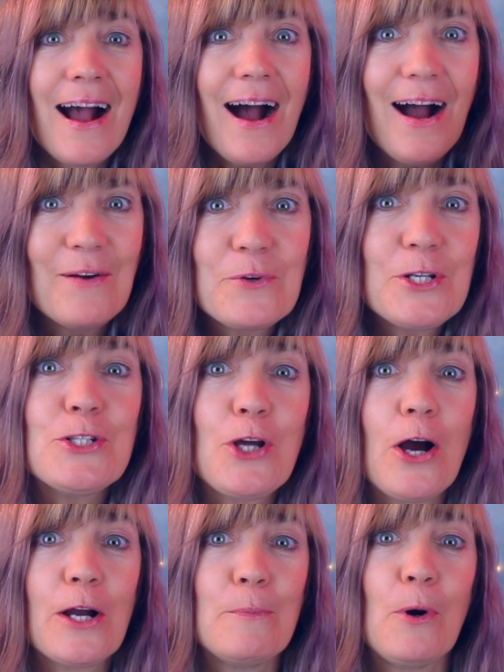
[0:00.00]
I'm going to
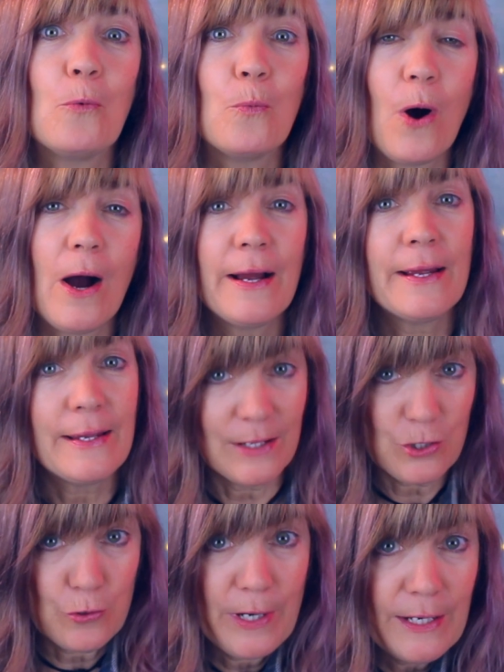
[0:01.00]
talk about why
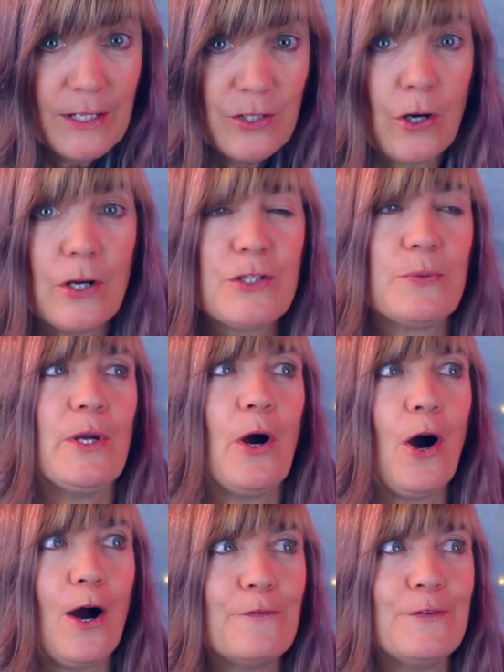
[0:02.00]
in training dogs we
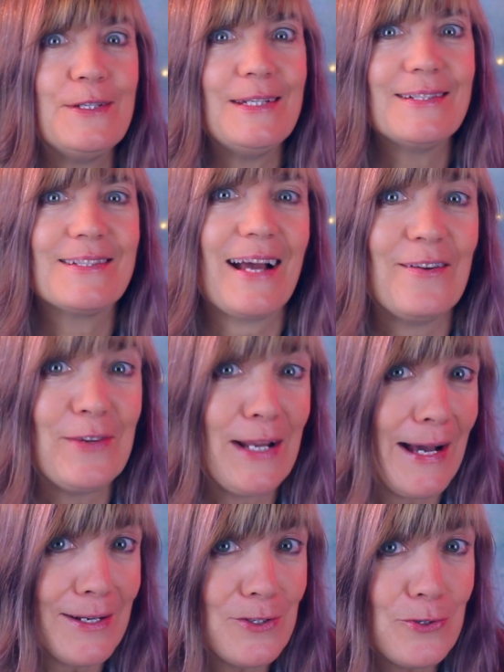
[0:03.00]
often need to have an
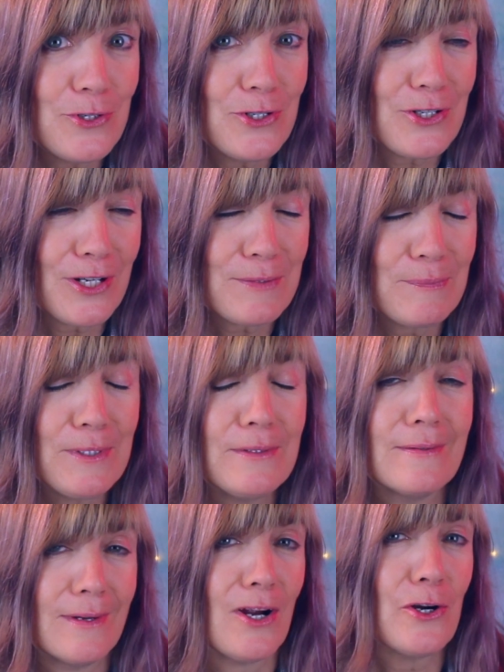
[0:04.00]
attitude adjustment
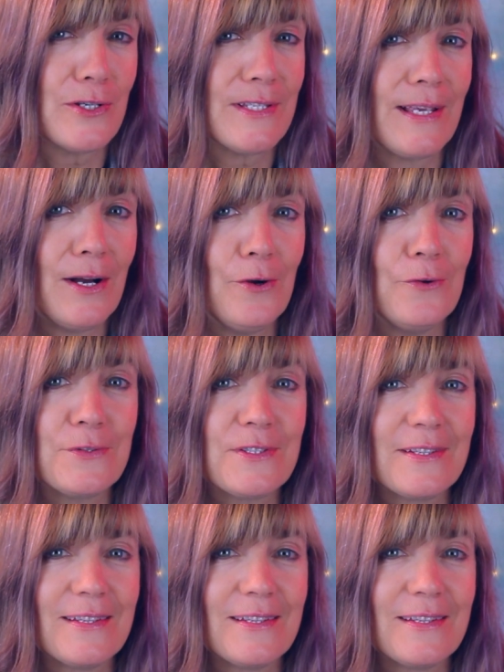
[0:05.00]
ourselves.